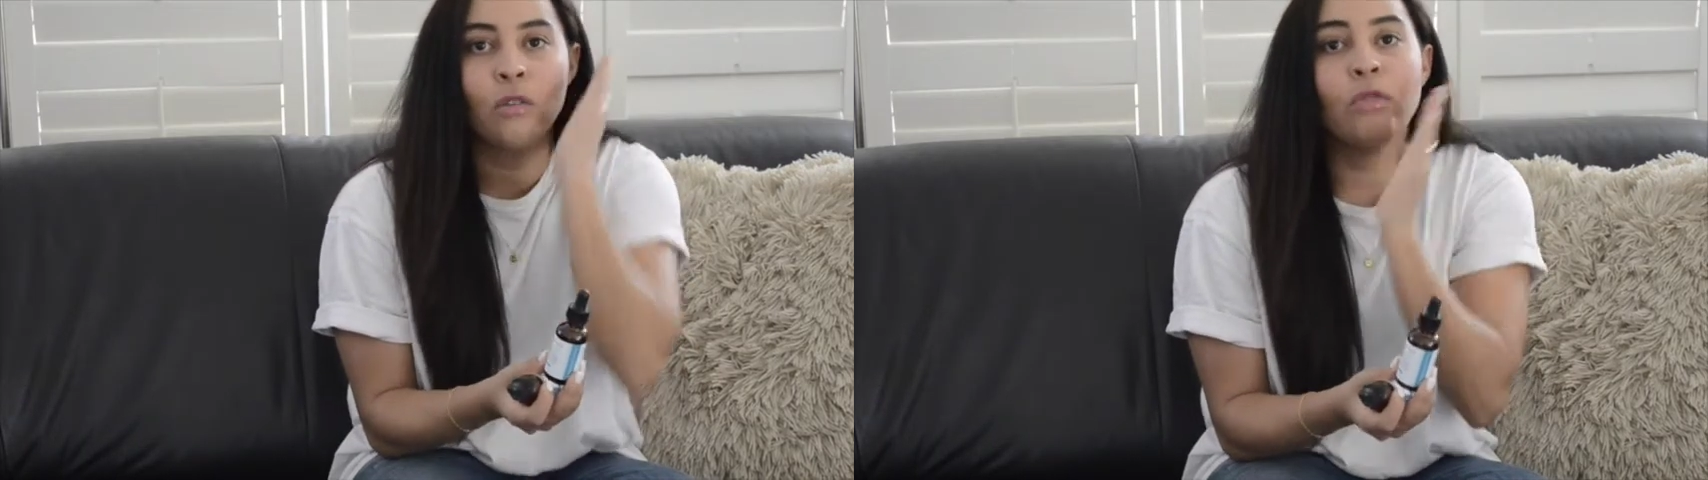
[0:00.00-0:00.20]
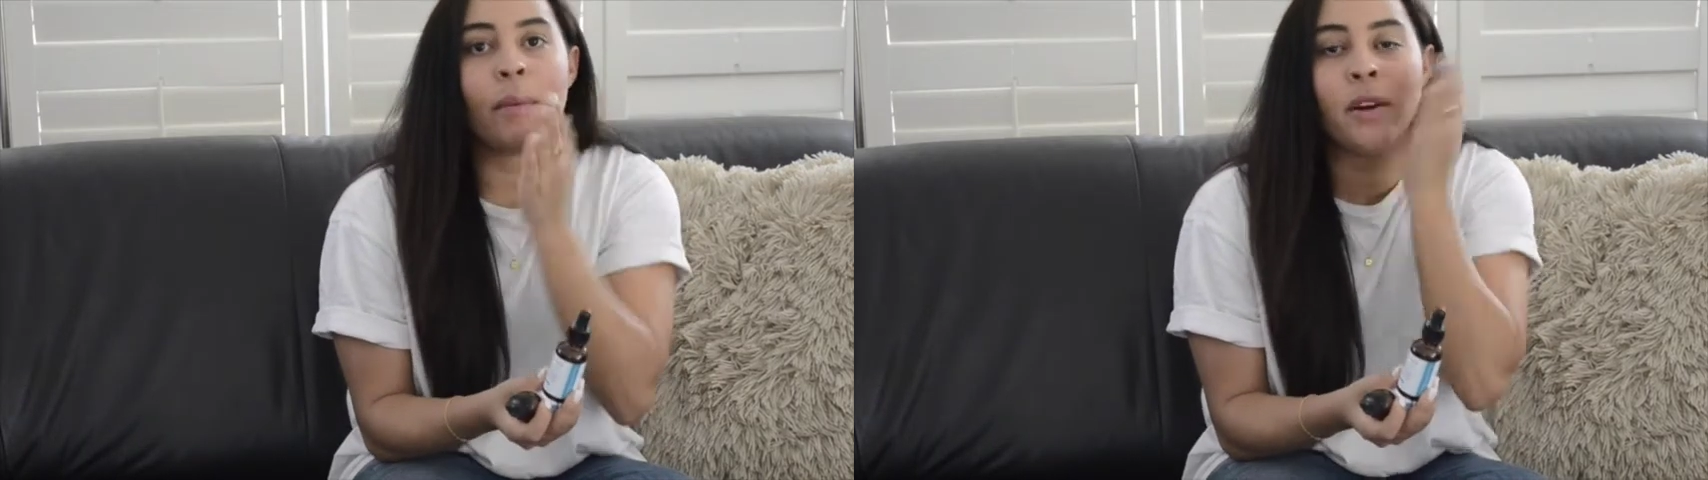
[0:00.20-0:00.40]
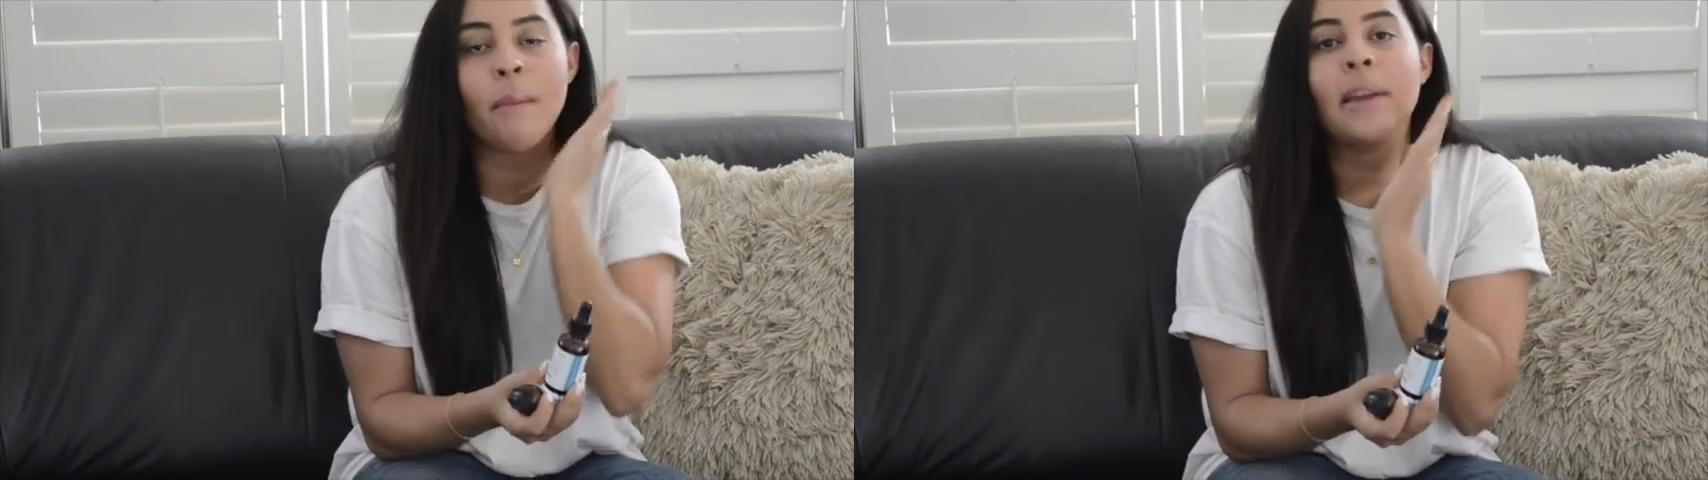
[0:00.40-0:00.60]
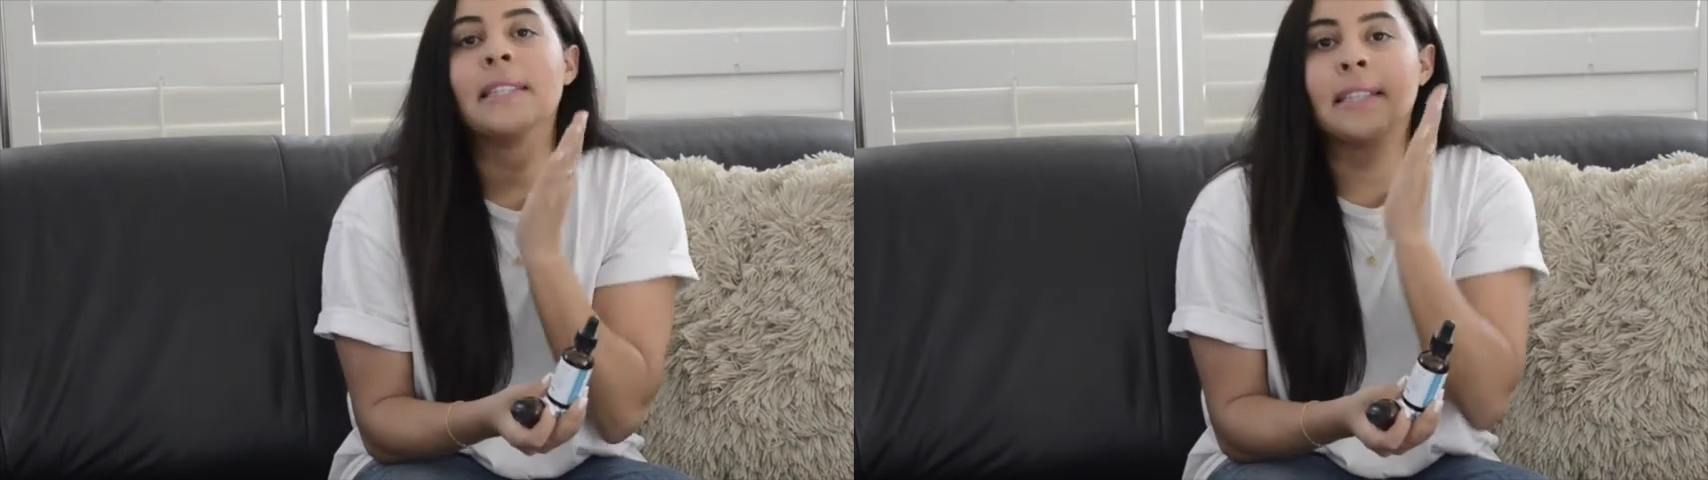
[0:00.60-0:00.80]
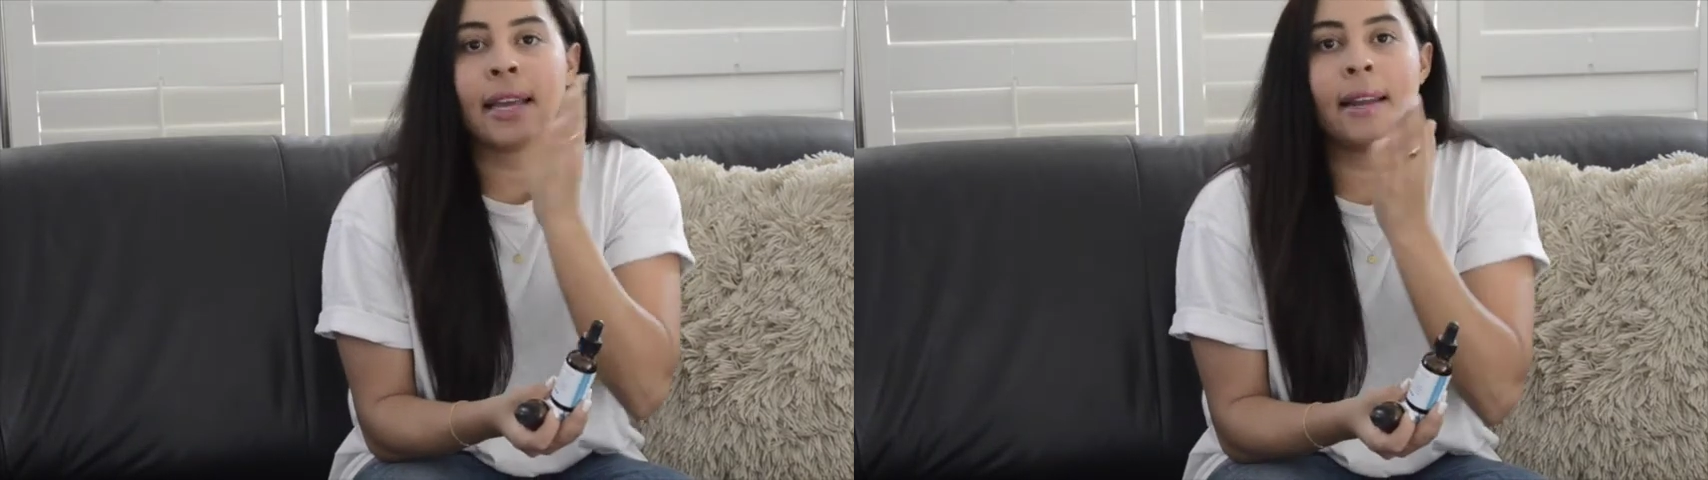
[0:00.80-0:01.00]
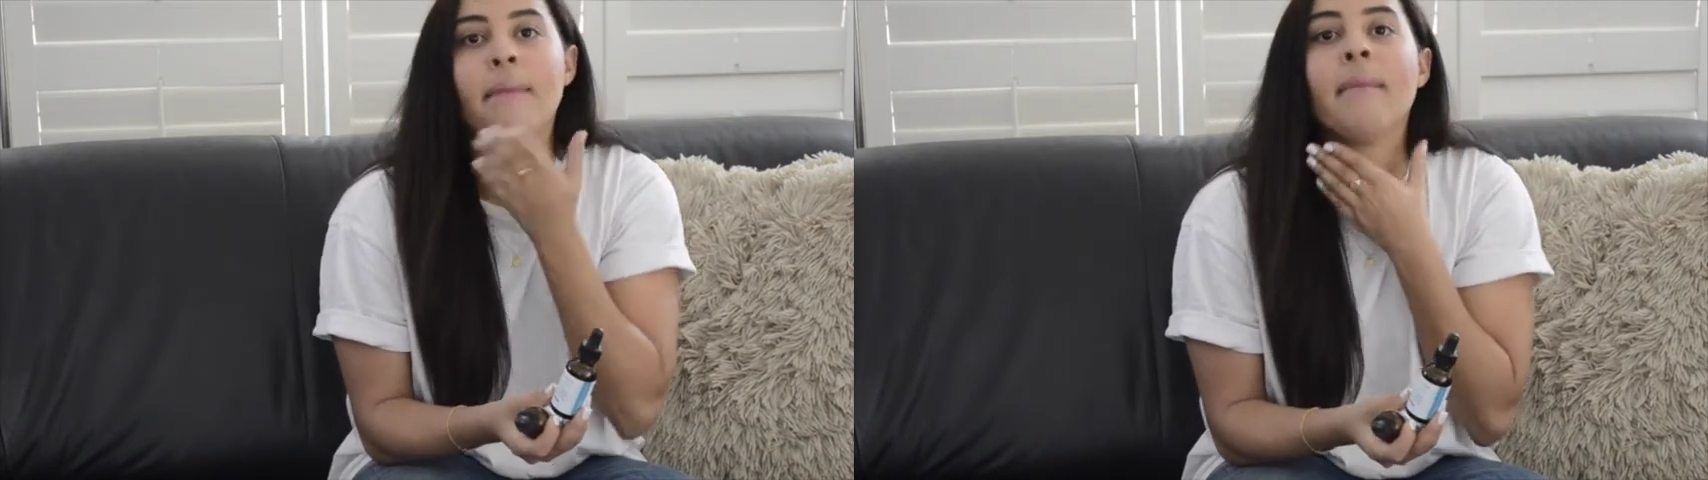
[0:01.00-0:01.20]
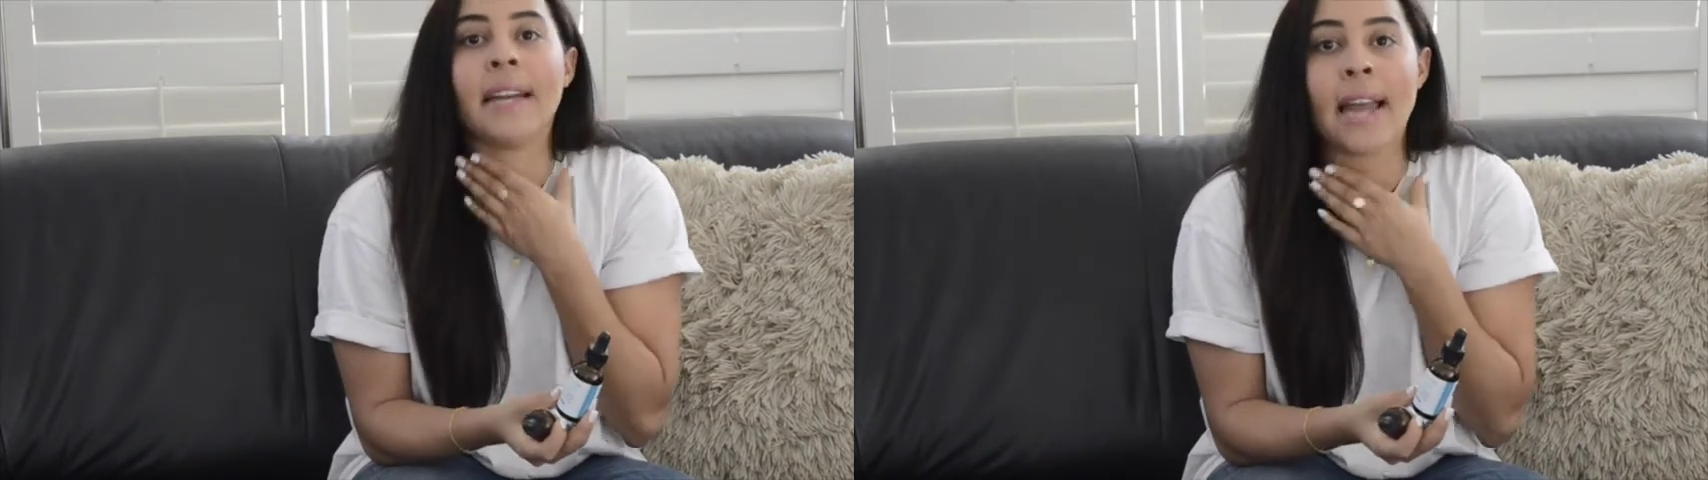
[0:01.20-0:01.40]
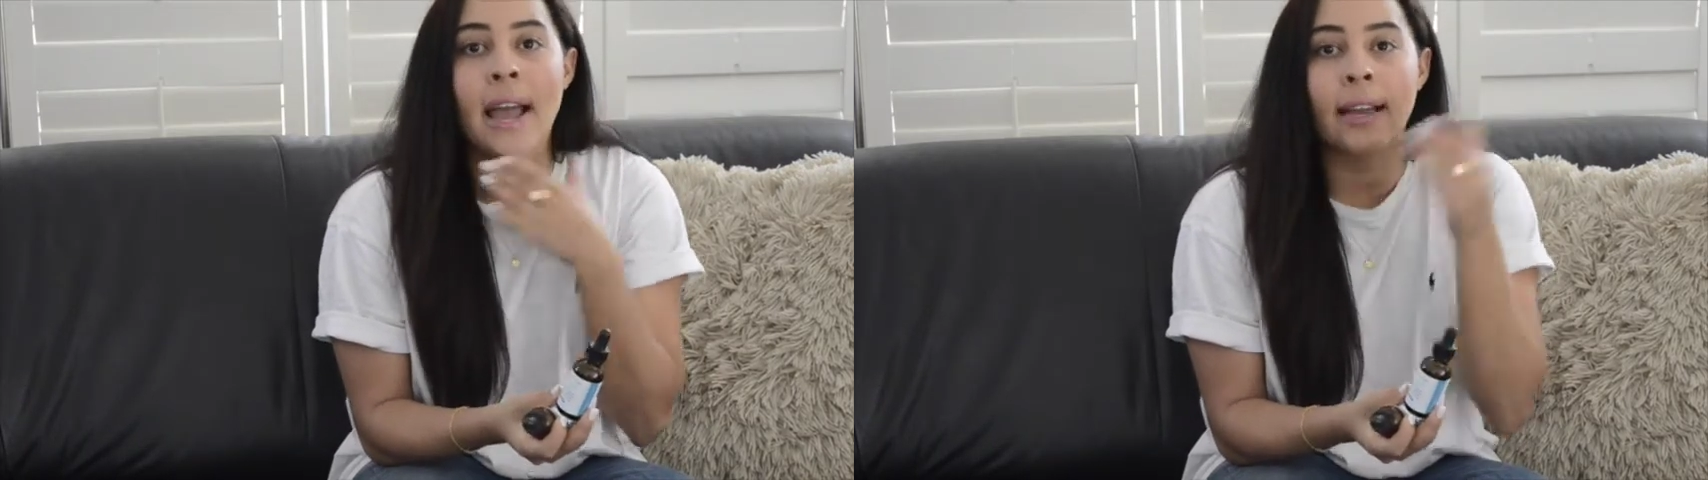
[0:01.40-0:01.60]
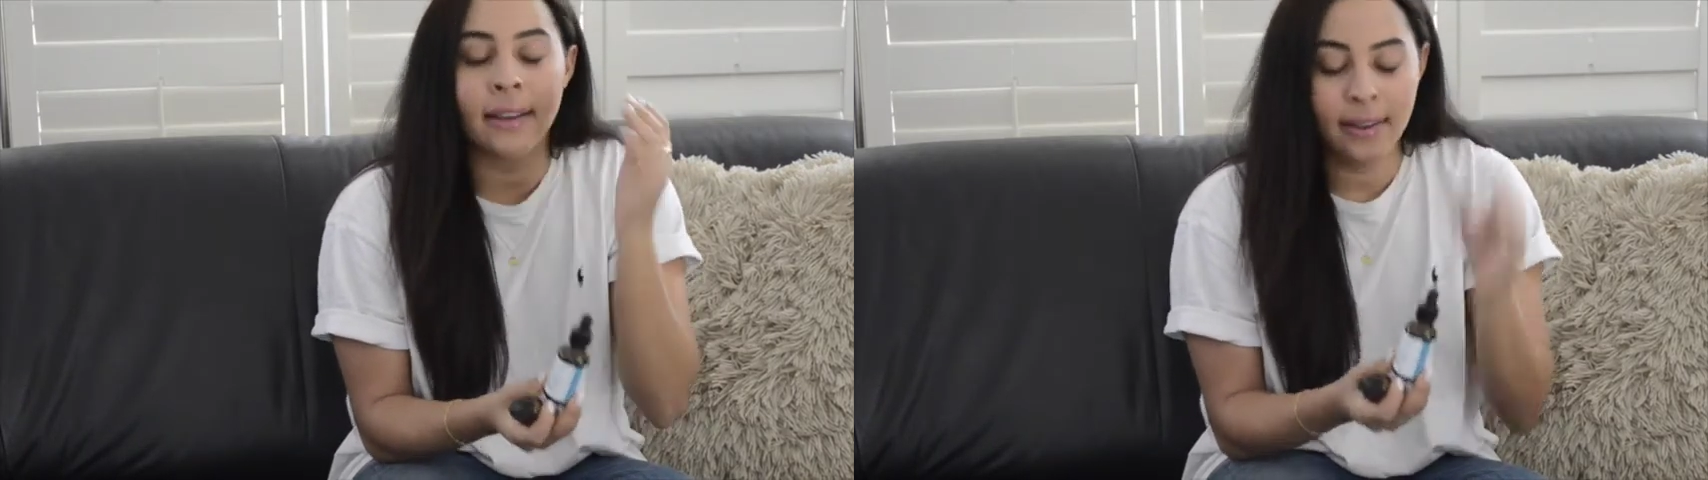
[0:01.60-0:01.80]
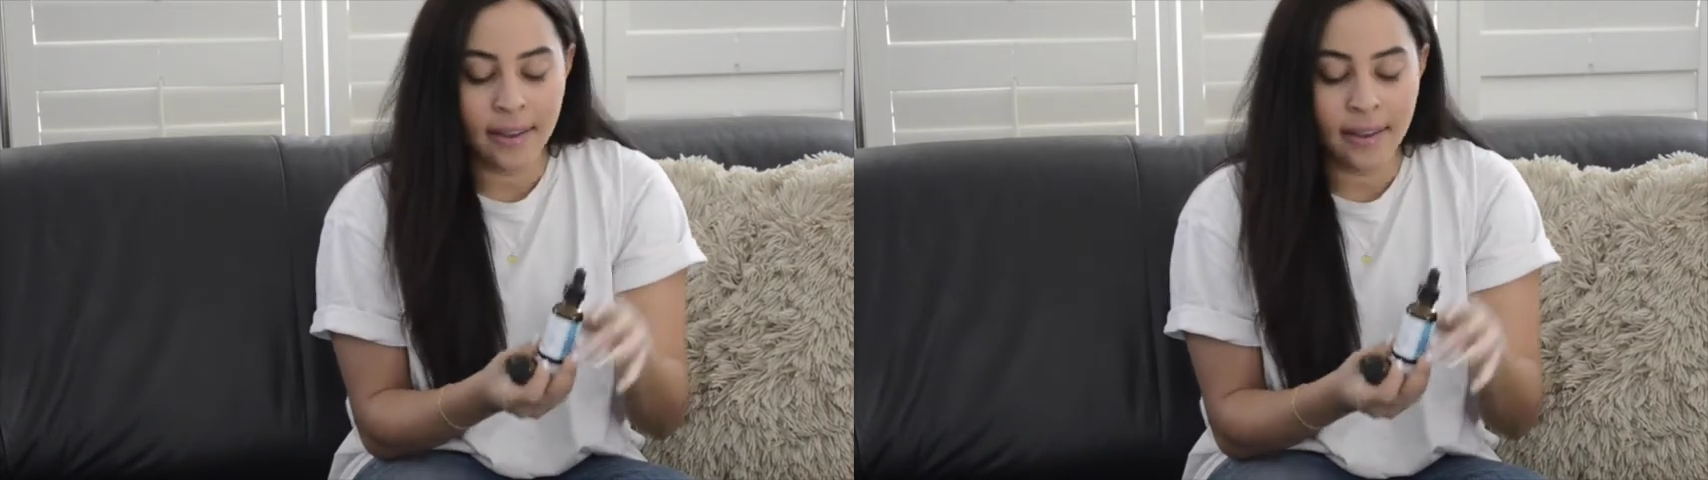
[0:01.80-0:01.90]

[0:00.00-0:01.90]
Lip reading: rub it on my skin, my neck,